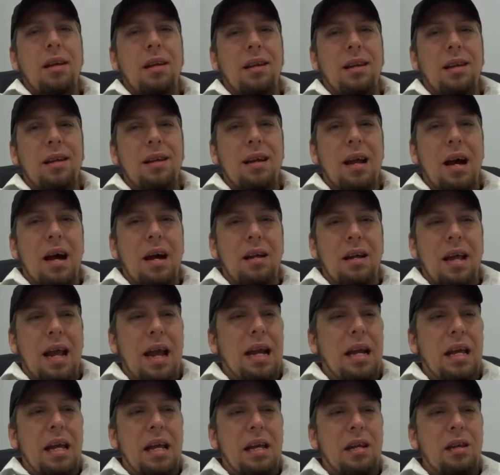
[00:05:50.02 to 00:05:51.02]
not
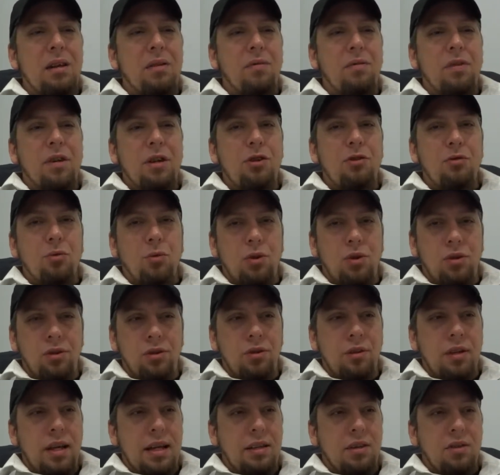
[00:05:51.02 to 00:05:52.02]
any individual,
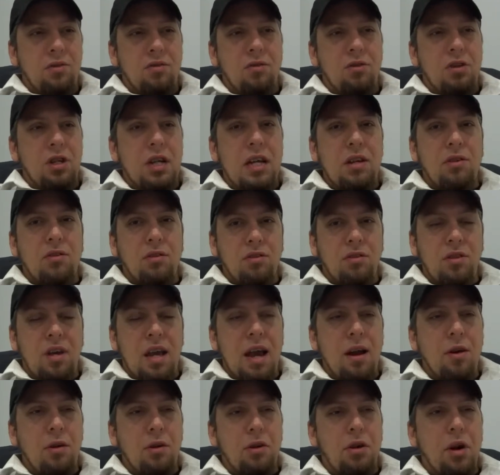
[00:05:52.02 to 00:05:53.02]
like this Jesus
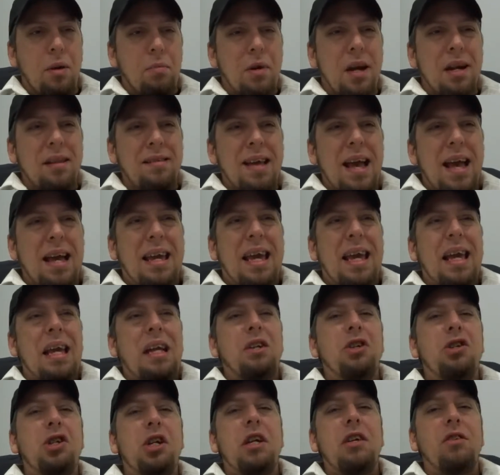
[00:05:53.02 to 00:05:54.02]
character. I'm not
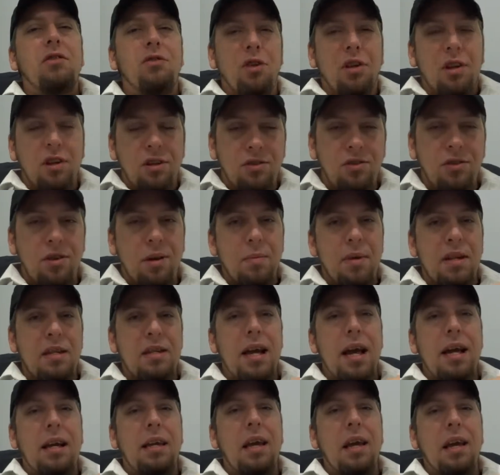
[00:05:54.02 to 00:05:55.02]
attacking Jesus. I'm
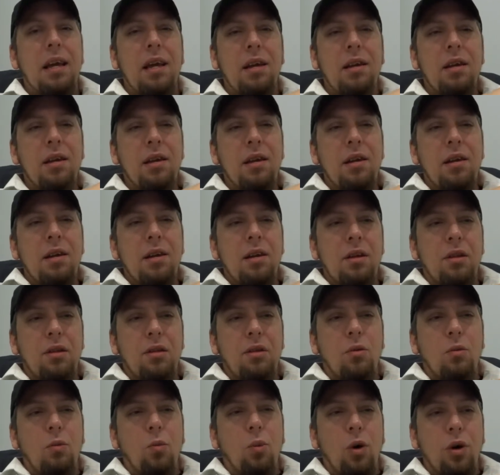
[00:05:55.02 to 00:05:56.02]
attacking
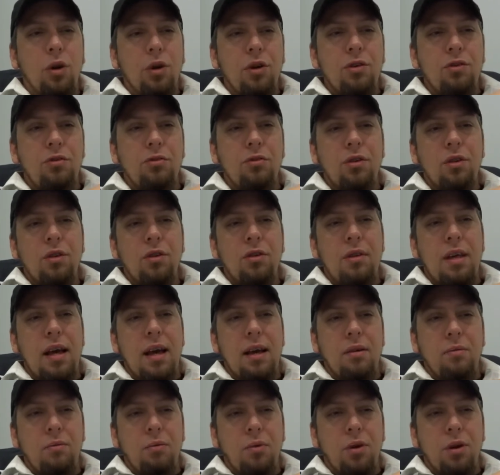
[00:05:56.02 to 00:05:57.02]
the words
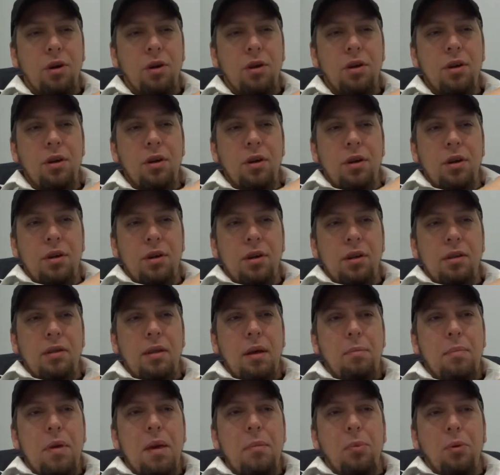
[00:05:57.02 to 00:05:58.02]
that
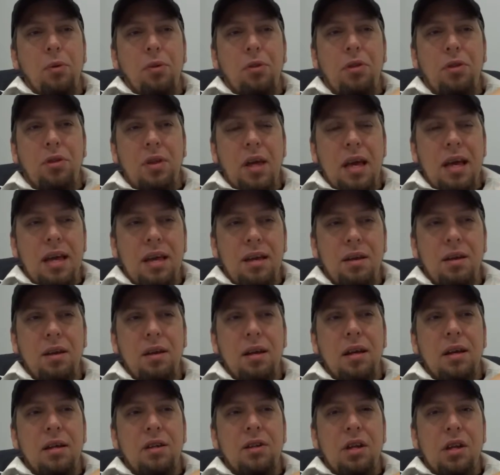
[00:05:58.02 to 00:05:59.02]
people think
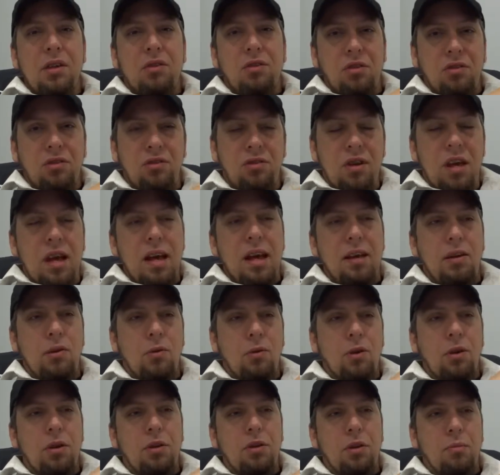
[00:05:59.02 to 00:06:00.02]
Jesus said,
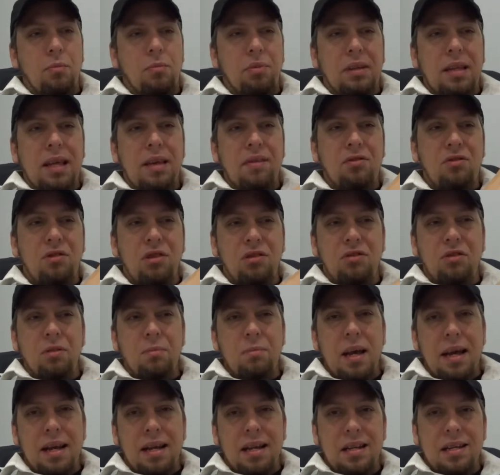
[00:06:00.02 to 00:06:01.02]
or the belief
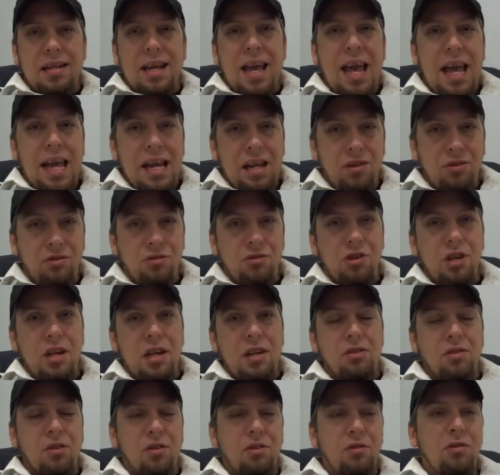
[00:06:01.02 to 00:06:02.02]
system that contains
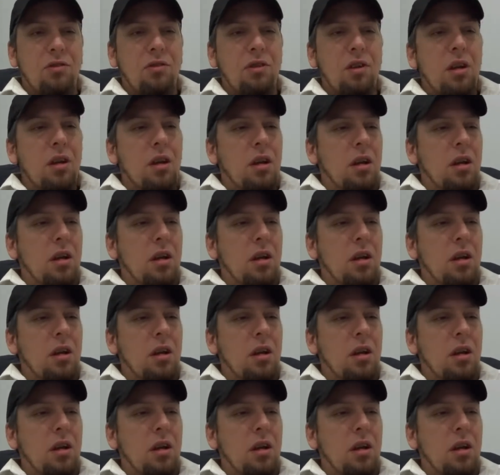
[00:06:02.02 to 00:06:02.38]
Jesus.